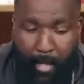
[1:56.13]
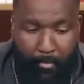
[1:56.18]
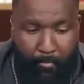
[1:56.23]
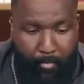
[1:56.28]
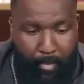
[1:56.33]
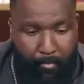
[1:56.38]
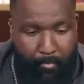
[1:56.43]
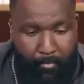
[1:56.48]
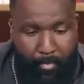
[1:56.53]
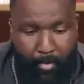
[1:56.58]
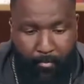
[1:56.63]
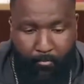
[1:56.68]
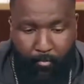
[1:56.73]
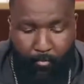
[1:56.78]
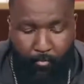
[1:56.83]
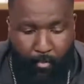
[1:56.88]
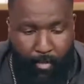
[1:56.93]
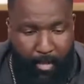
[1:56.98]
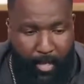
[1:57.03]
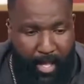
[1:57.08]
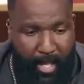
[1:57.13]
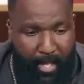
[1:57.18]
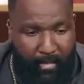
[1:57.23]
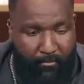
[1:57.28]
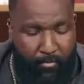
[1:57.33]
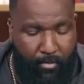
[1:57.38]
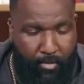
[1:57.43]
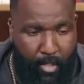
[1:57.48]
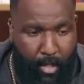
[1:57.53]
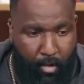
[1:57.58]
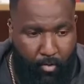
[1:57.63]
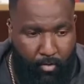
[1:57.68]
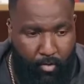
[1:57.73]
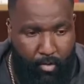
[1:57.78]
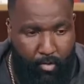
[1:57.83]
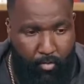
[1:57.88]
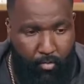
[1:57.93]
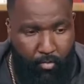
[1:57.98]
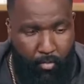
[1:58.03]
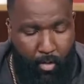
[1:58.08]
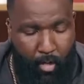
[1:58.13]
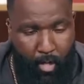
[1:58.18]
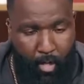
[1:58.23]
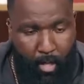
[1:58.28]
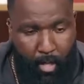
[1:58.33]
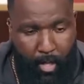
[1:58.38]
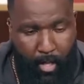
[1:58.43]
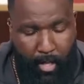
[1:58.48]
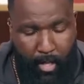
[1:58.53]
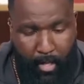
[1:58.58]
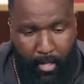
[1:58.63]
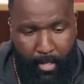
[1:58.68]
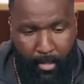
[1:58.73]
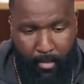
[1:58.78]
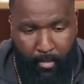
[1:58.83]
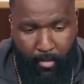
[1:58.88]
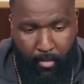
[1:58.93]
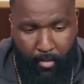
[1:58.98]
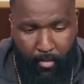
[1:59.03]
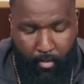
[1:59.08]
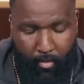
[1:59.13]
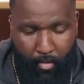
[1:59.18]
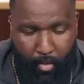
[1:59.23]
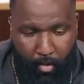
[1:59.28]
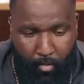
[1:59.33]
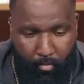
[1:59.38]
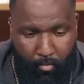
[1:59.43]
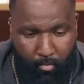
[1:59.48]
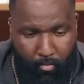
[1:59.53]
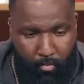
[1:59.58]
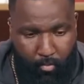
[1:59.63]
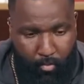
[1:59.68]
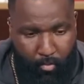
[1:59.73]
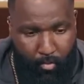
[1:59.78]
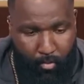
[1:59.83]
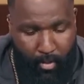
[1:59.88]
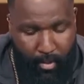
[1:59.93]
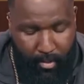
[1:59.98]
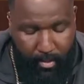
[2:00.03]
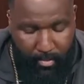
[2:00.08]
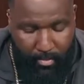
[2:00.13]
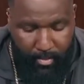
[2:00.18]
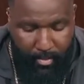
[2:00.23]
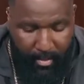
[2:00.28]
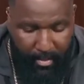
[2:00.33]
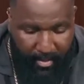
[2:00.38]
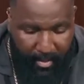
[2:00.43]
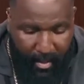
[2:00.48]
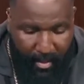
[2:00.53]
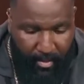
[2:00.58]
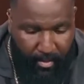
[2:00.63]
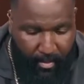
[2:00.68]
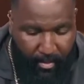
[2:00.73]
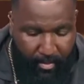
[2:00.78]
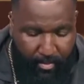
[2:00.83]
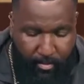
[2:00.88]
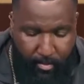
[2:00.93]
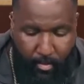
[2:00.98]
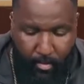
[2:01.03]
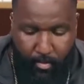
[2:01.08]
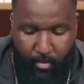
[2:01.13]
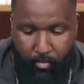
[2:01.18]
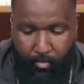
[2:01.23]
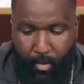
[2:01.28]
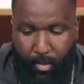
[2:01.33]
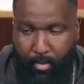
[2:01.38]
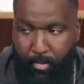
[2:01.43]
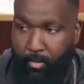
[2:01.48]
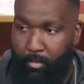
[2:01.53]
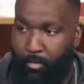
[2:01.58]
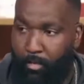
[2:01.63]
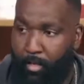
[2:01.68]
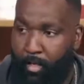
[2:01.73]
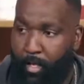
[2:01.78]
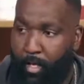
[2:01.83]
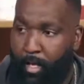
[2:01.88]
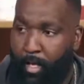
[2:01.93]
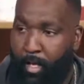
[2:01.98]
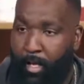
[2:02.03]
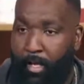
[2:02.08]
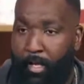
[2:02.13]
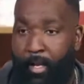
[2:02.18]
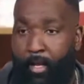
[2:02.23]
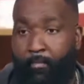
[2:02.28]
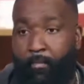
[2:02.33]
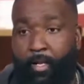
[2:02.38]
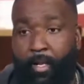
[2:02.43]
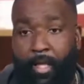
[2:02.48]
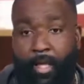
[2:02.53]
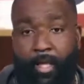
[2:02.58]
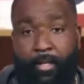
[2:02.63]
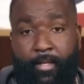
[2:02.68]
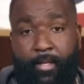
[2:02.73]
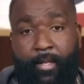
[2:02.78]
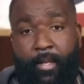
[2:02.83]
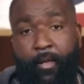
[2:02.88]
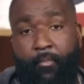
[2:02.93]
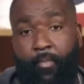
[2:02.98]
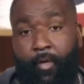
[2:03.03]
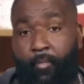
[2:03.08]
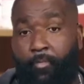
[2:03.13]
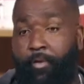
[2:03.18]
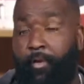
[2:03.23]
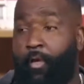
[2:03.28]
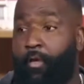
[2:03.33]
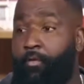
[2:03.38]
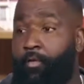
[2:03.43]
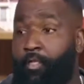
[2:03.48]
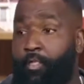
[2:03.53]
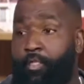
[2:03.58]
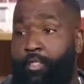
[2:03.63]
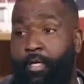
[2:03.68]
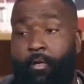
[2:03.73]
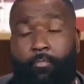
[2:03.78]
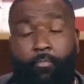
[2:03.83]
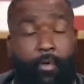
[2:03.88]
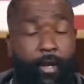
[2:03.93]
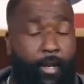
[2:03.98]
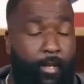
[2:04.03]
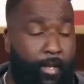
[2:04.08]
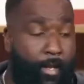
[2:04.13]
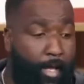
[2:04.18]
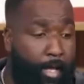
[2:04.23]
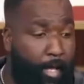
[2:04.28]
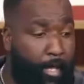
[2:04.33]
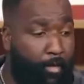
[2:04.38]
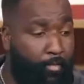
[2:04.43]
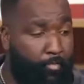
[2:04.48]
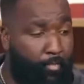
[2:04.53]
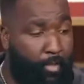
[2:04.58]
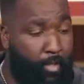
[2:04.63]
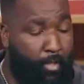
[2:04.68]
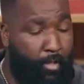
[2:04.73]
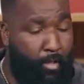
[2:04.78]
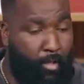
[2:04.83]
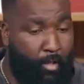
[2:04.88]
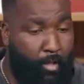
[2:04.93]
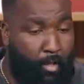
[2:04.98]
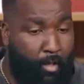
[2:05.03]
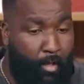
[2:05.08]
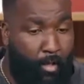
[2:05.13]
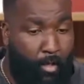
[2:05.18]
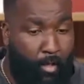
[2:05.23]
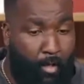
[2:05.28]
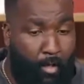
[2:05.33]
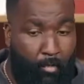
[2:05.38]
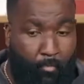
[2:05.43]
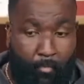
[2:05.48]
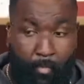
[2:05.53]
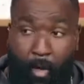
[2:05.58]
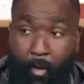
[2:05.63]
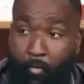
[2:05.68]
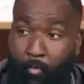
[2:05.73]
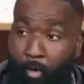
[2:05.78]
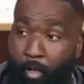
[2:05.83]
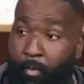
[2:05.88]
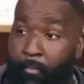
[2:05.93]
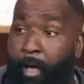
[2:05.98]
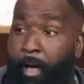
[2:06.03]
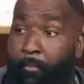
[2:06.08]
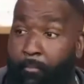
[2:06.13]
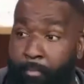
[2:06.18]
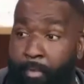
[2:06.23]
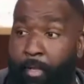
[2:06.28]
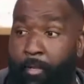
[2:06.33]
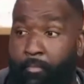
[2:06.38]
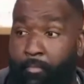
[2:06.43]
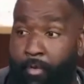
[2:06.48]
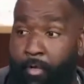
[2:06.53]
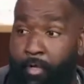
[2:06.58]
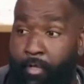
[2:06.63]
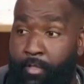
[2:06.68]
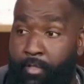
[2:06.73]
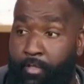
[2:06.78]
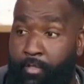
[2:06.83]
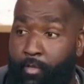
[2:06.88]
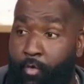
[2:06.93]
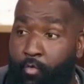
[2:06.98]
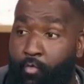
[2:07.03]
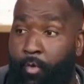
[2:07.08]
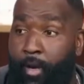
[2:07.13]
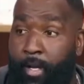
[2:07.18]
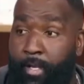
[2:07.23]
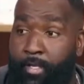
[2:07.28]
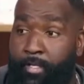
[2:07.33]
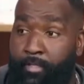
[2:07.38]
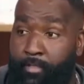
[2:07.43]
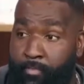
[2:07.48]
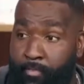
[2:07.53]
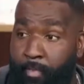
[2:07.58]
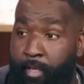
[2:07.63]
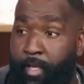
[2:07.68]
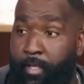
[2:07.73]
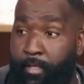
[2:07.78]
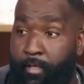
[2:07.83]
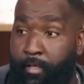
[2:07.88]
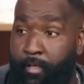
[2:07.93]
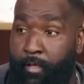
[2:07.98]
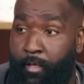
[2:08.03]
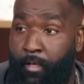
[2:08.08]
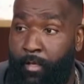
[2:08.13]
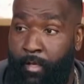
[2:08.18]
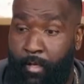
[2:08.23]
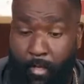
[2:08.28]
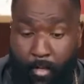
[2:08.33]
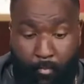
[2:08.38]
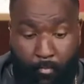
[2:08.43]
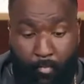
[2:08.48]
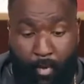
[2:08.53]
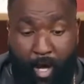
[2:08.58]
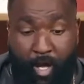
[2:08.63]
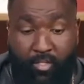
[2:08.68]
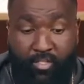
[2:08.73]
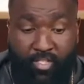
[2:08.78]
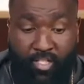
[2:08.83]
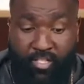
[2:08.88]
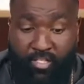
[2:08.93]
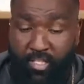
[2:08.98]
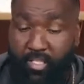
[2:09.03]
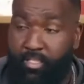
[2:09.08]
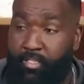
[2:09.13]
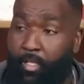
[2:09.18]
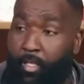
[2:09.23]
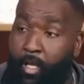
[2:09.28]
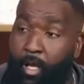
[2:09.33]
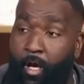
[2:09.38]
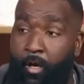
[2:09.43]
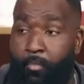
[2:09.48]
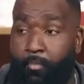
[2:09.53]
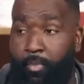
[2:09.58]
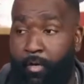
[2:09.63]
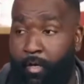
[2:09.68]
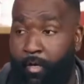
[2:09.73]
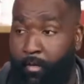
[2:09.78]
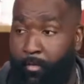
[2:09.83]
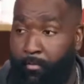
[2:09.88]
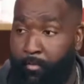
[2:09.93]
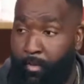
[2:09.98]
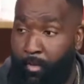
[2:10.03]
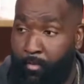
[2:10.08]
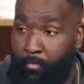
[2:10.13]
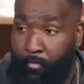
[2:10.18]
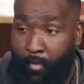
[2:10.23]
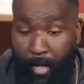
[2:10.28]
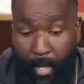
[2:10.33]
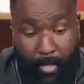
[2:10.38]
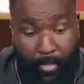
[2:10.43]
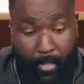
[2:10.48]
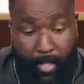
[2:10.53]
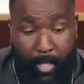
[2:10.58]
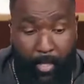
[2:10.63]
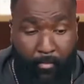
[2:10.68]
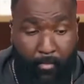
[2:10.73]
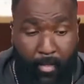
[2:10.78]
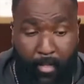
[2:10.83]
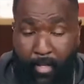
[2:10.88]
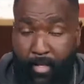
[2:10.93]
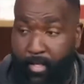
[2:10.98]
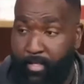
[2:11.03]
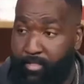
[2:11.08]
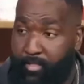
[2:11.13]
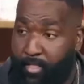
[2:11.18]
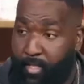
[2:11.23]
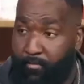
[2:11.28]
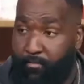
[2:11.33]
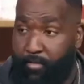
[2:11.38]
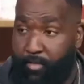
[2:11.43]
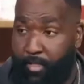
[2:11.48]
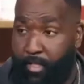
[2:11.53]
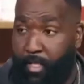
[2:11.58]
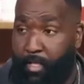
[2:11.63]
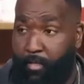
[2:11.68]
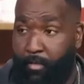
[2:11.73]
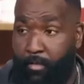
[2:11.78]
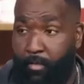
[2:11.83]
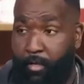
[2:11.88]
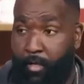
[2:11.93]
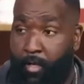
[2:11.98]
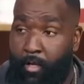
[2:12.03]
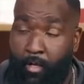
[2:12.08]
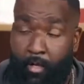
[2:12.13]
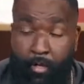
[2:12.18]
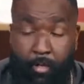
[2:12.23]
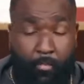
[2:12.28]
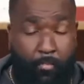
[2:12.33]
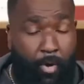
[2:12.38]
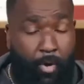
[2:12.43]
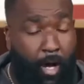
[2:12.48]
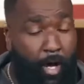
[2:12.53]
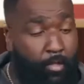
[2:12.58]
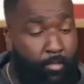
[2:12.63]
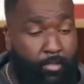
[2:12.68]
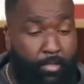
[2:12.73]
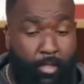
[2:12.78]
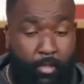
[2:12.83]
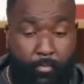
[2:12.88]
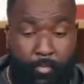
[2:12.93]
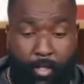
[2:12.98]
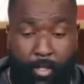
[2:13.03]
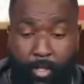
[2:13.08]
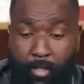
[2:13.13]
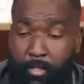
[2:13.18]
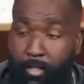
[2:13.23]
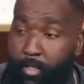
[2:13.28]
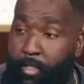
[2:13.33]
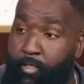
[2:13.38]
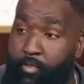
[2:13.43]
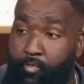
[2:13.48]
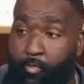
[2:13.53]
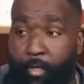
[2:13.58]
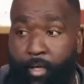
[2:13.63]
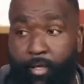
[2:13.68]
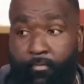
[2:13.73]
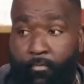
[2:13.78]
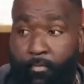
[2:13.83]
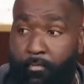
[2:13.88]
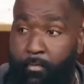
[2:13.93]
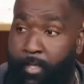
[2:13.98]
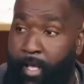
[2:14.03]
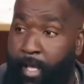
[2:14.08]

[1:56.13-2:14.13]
been beefing with, I haven't talked to. And, you get into the KD situation. And I'm glad I'm up here on the jump right now with one of my big brothers who raised me in Boston since a young pup. When I came in at 17, Paul took me under his wing from day